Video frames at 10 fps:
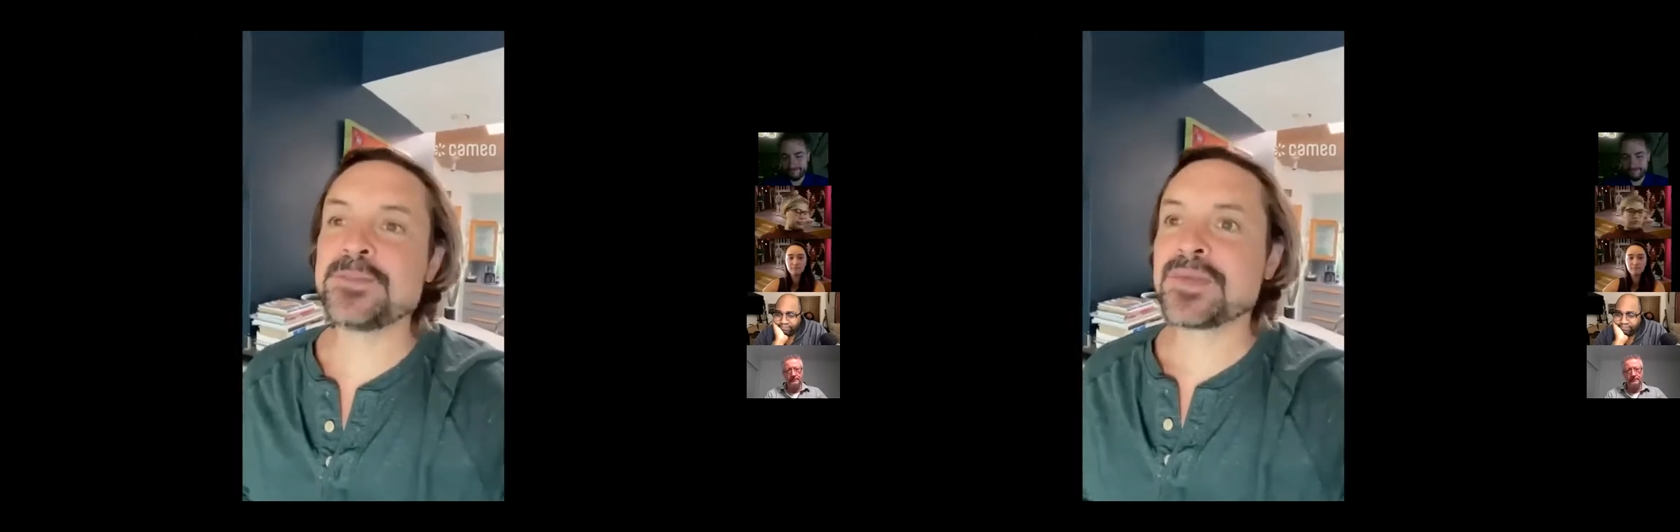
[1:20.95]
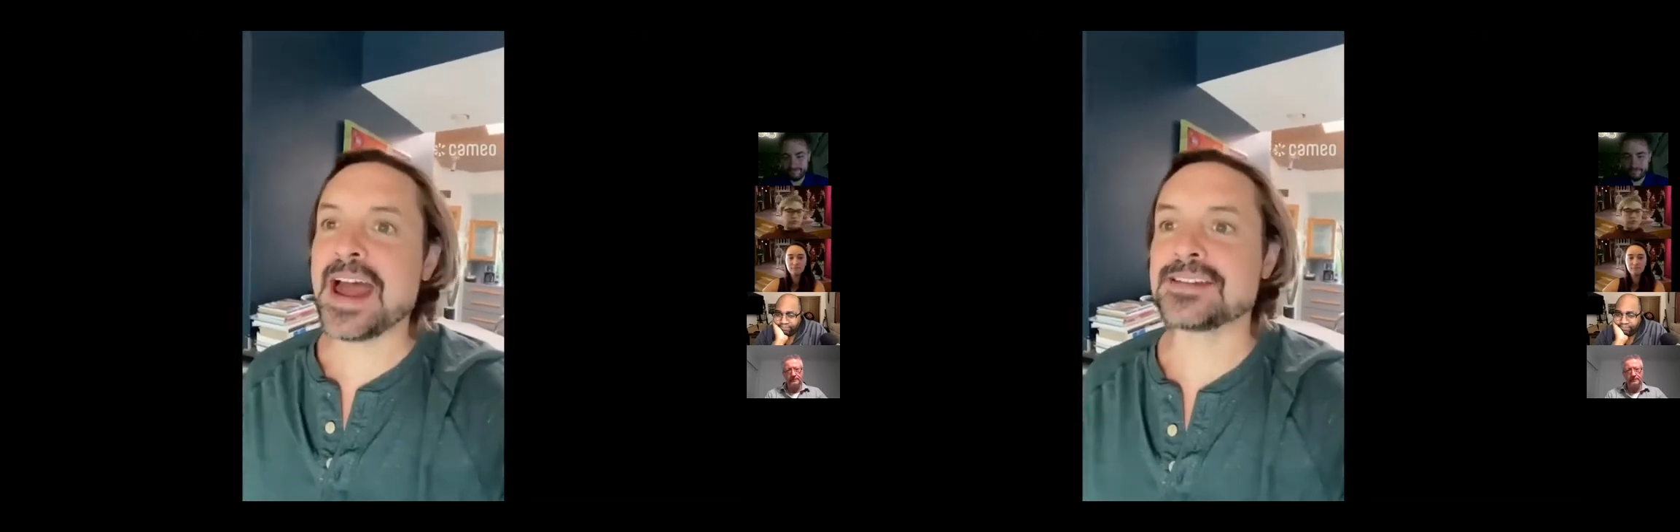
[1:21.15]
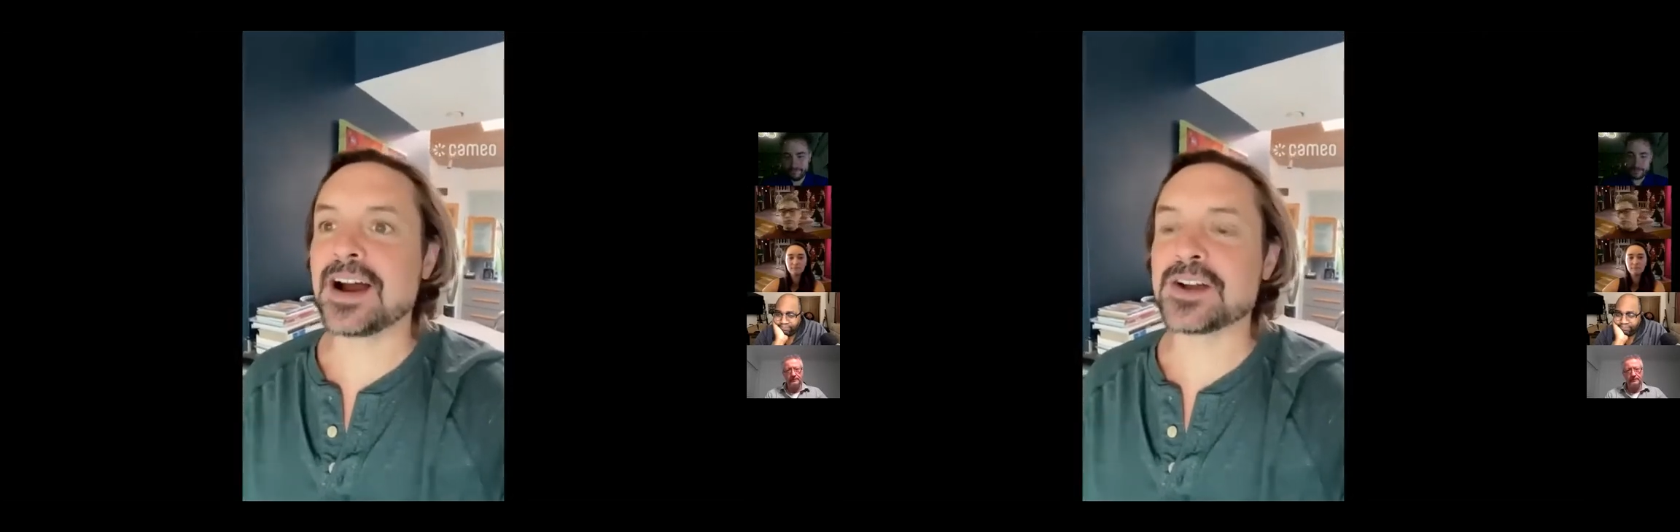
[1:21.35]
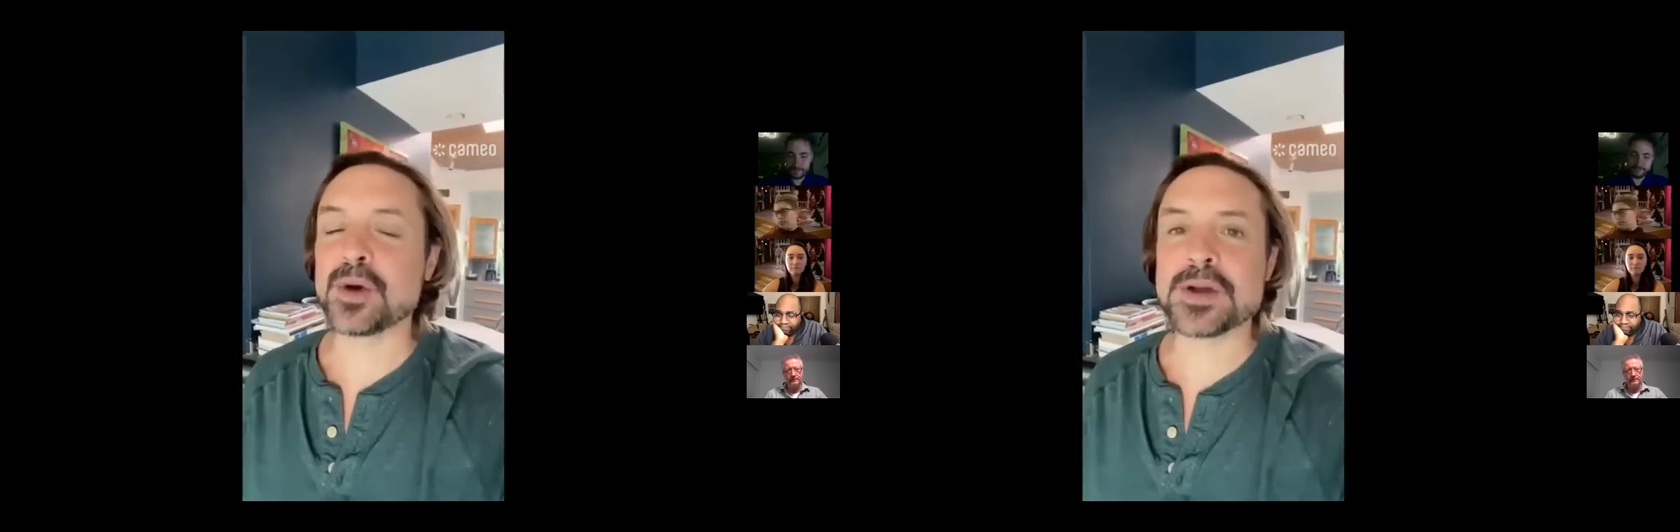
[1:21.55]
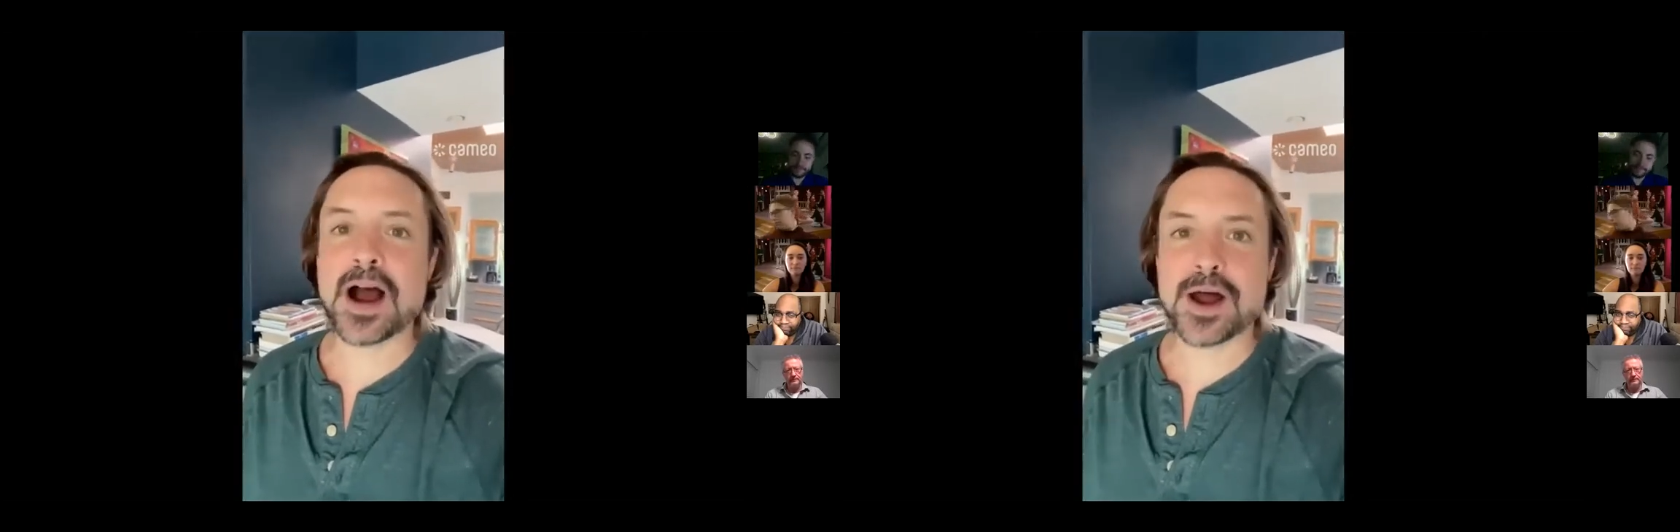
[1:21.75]
and
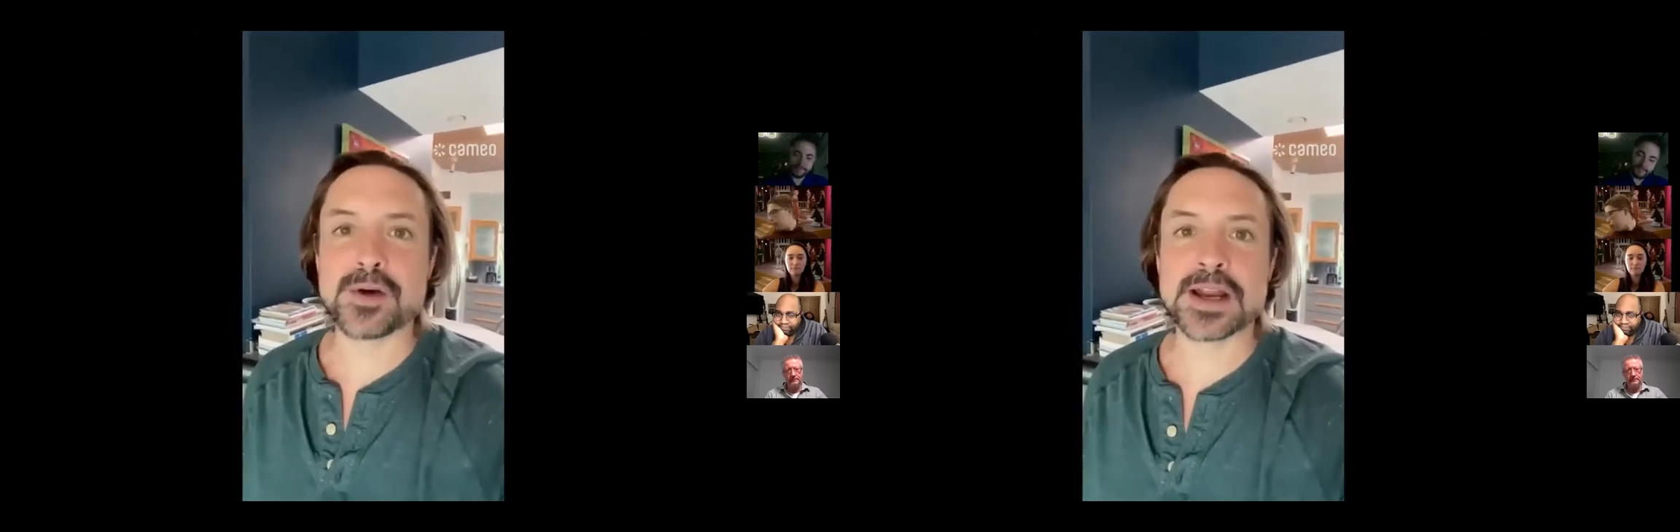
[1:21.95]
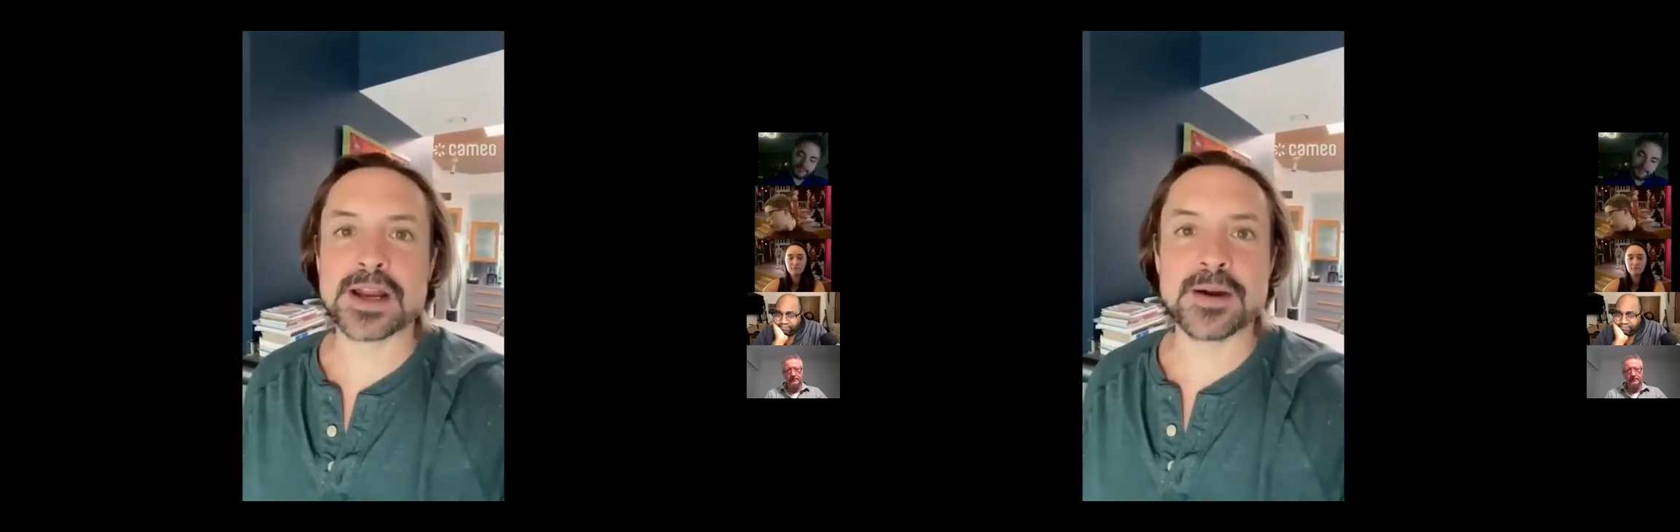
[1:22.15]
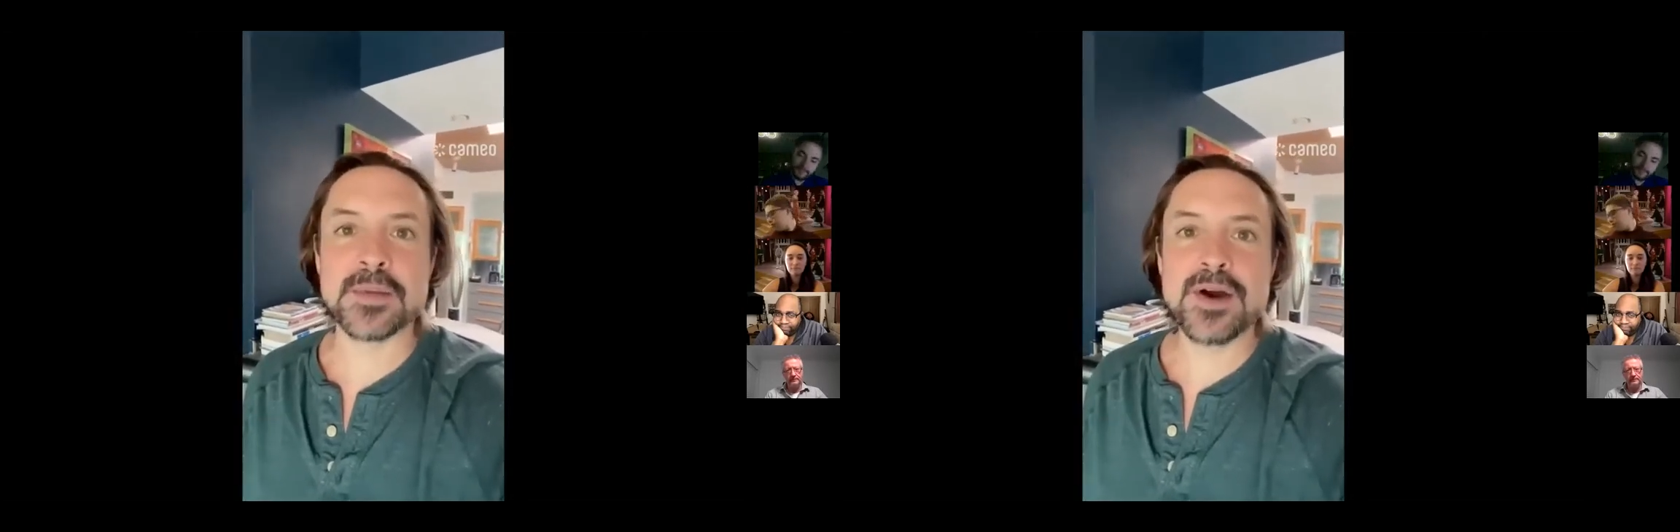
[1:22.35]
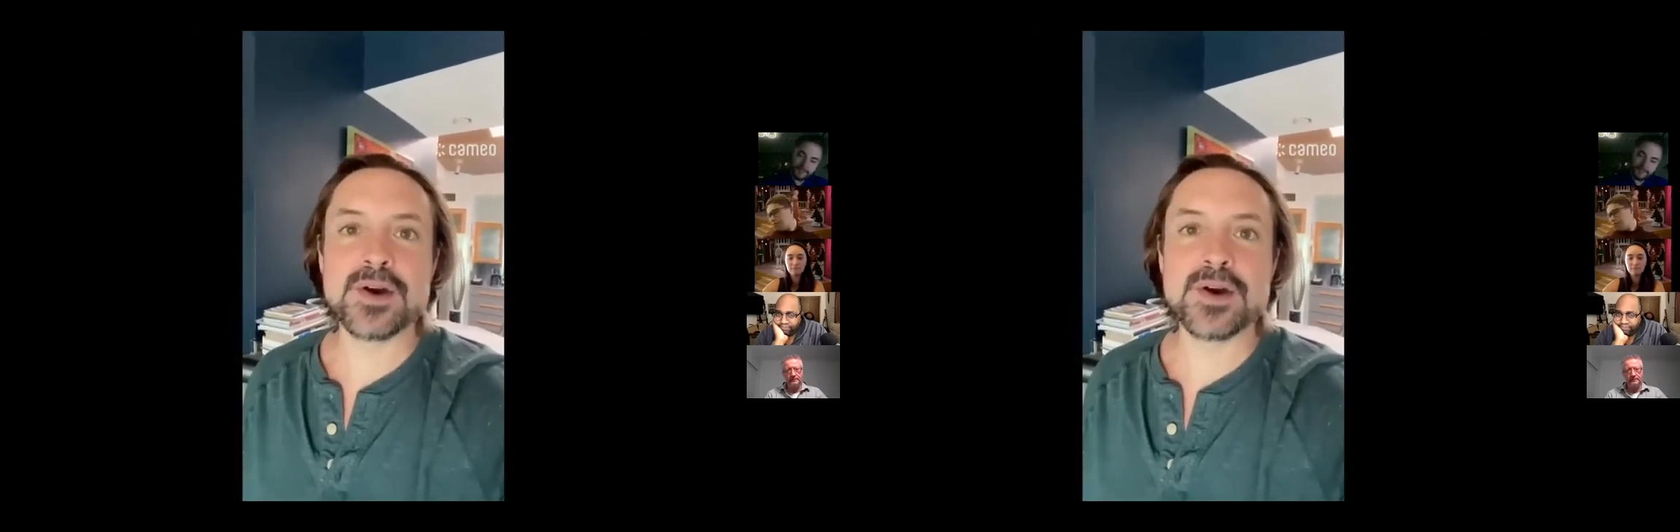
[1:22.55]
you'll be honoring him,